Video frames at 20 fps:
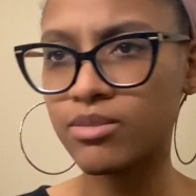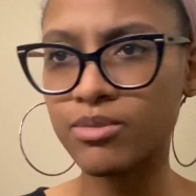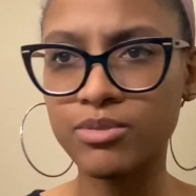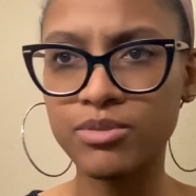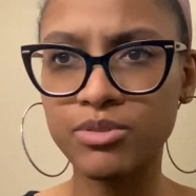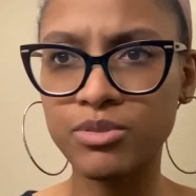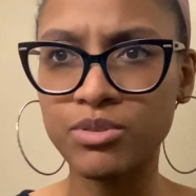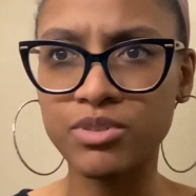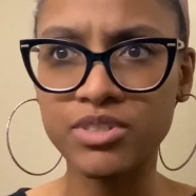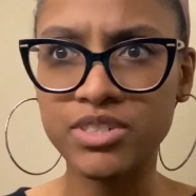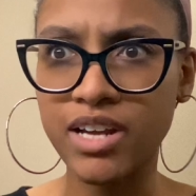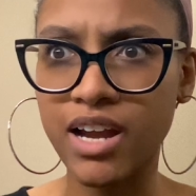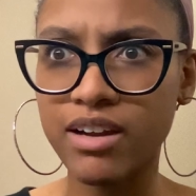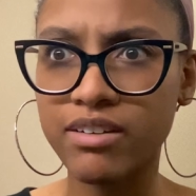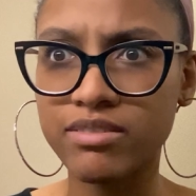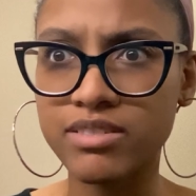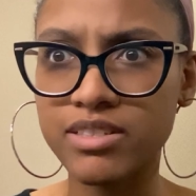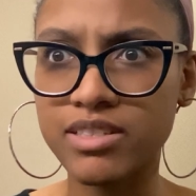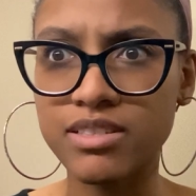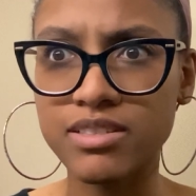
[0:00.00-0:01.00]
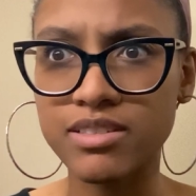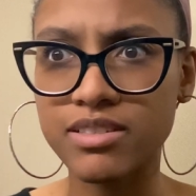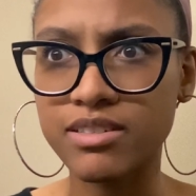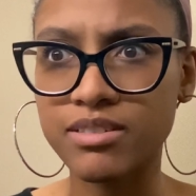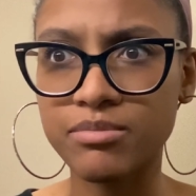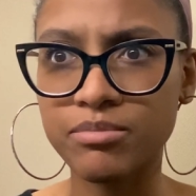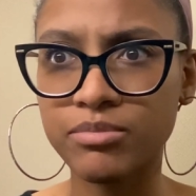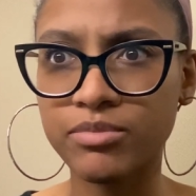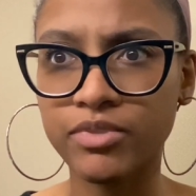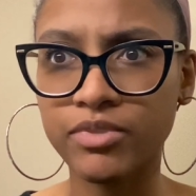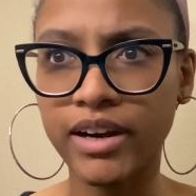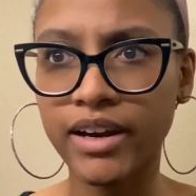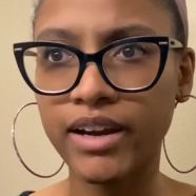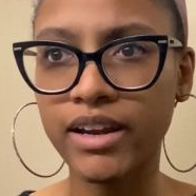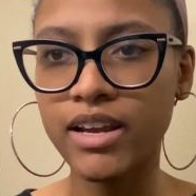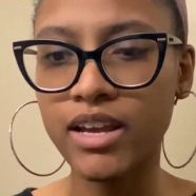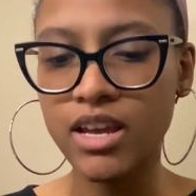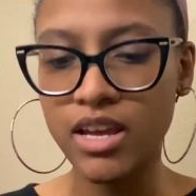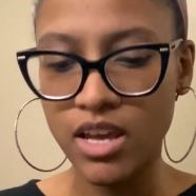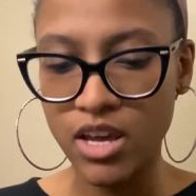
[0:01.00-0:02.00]
through the chakra system, right?
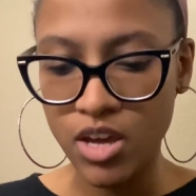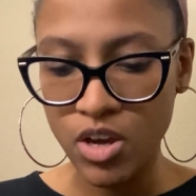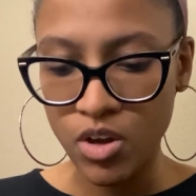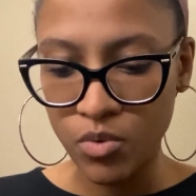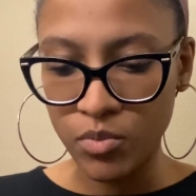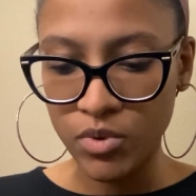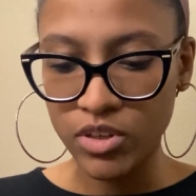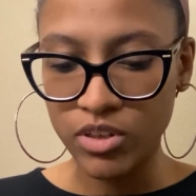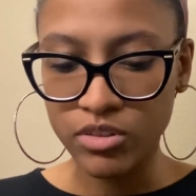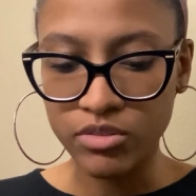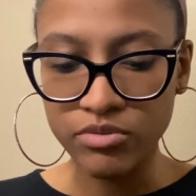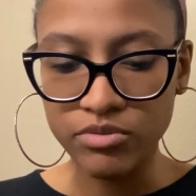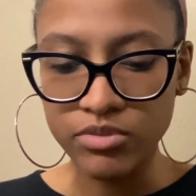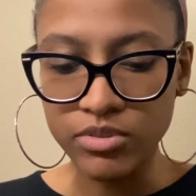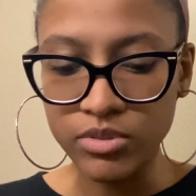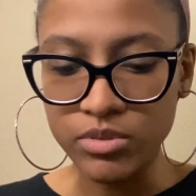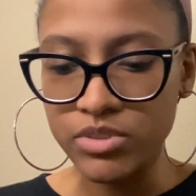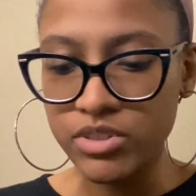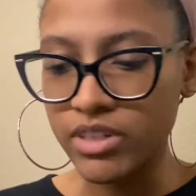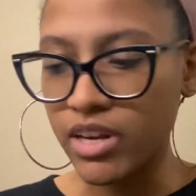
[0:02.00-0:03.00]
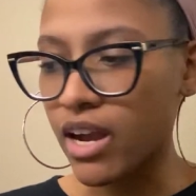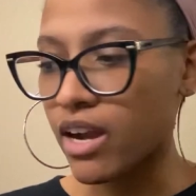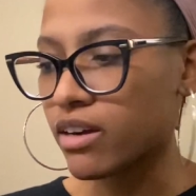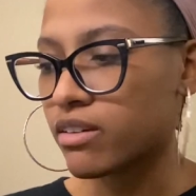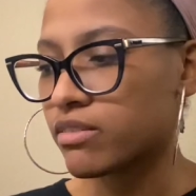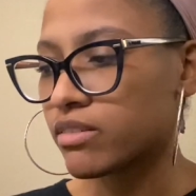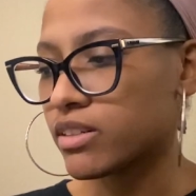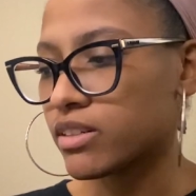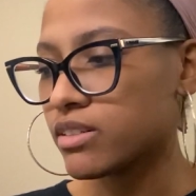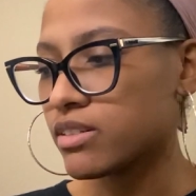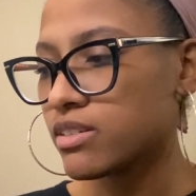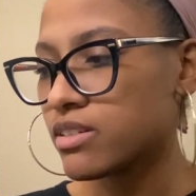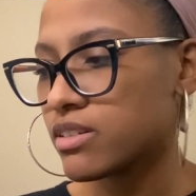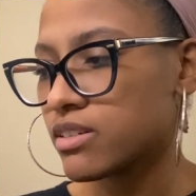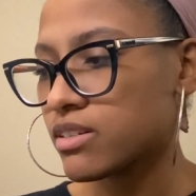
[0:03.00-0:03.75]
When your root chakra